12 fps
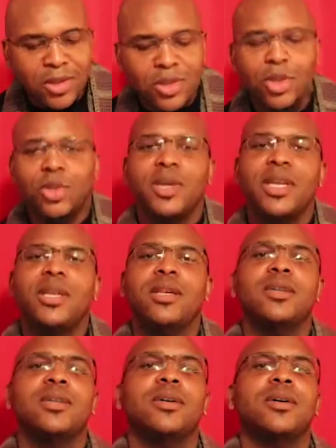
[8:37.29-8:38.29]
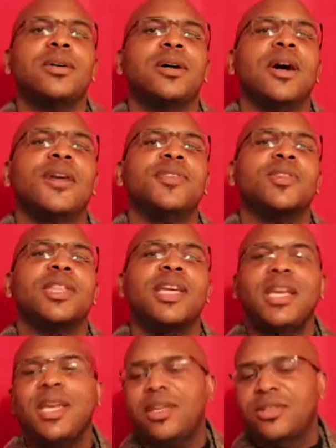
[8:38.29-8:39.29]
doing other
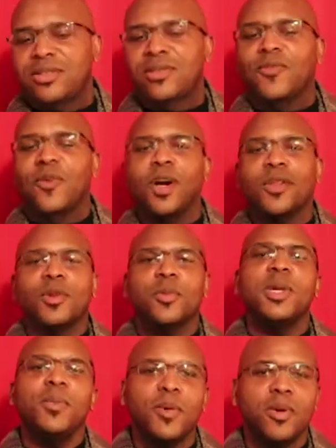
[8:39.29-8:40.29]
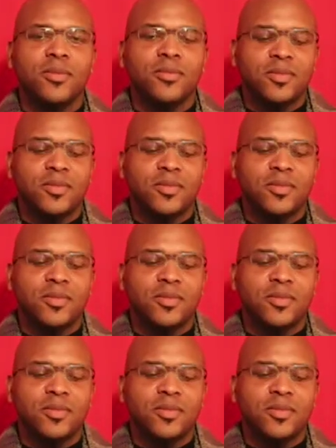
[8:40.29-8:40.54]
things for other people.